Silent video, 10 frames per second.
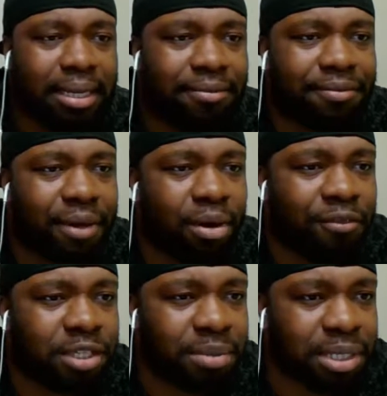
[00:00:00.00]
I don't know if
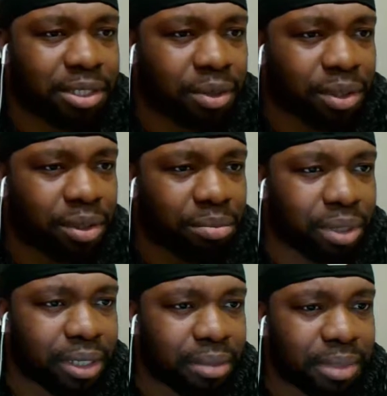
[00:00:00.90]
it's Minnesota or
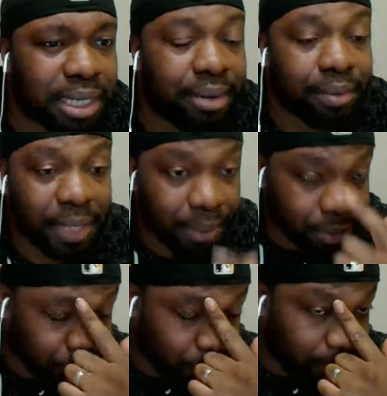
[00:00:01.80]
Brooklyn, but there was
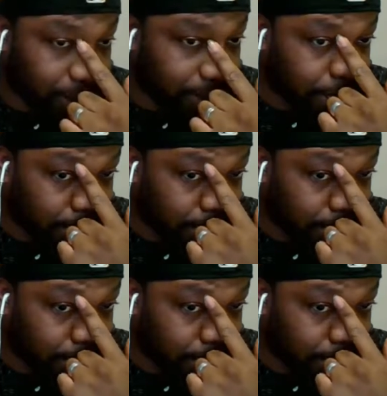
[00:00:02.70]
a shooting,